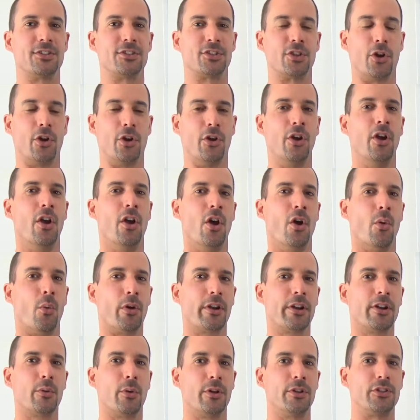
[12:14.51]
So,
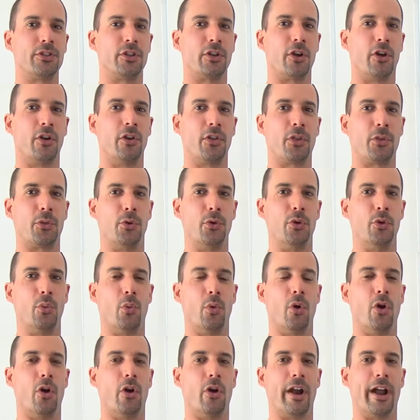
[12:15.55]
what I want to go through
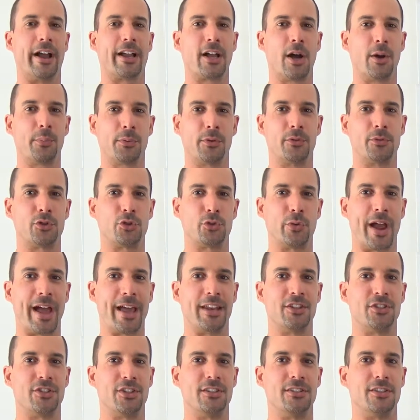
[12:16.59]
were a couple of
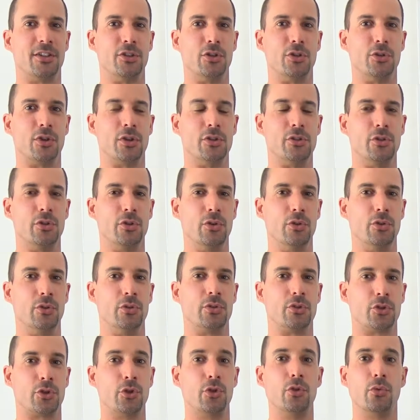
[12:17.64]
strategies that you can
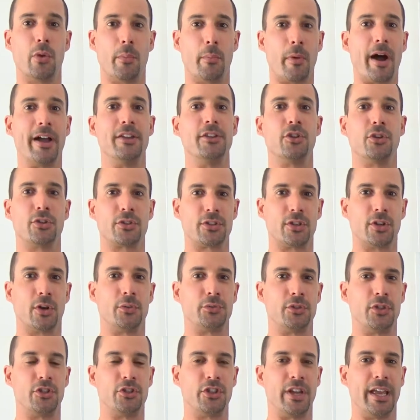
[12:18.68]
use to remind
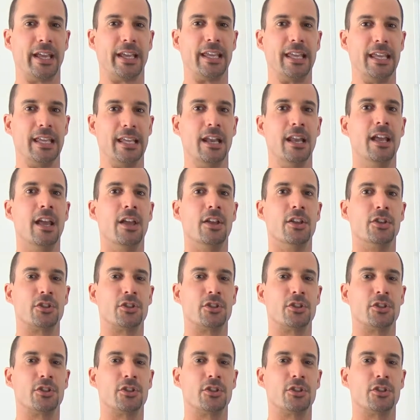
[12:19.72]
yourself to check in